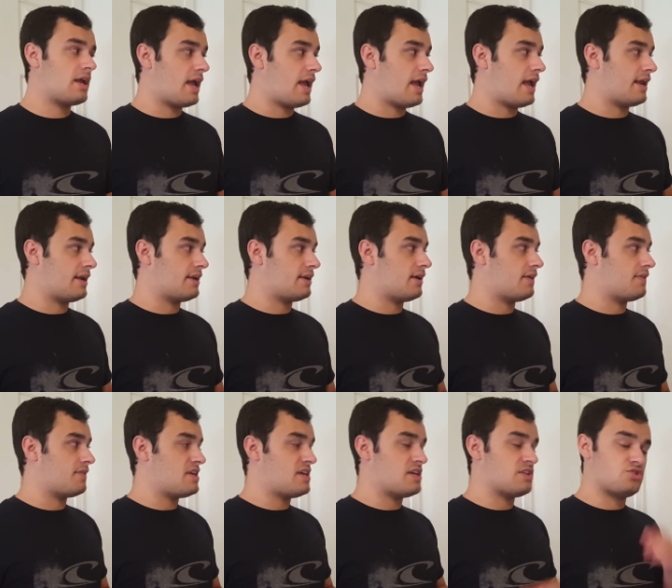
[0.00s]
and
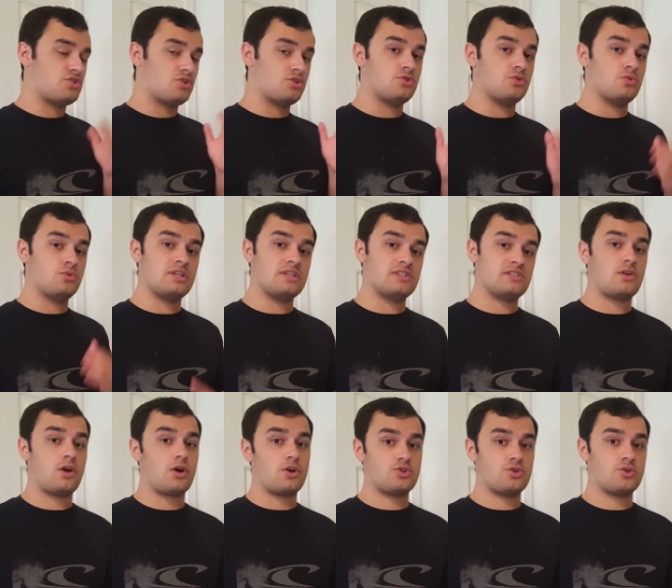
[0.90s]
the institute is
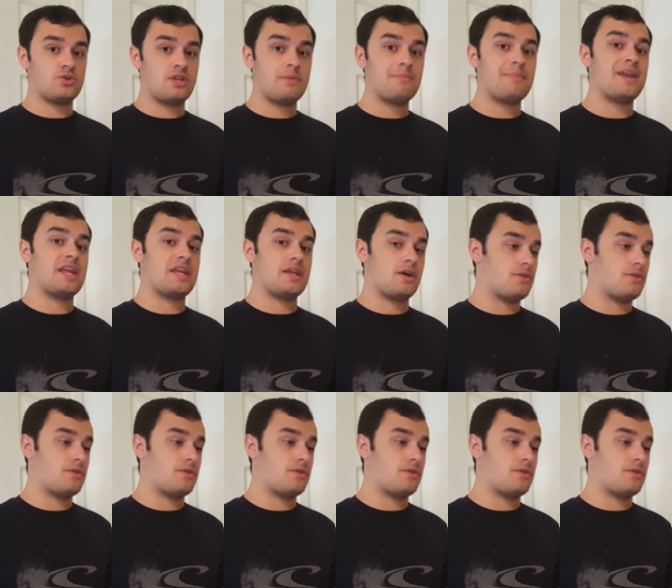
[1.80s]
larger than many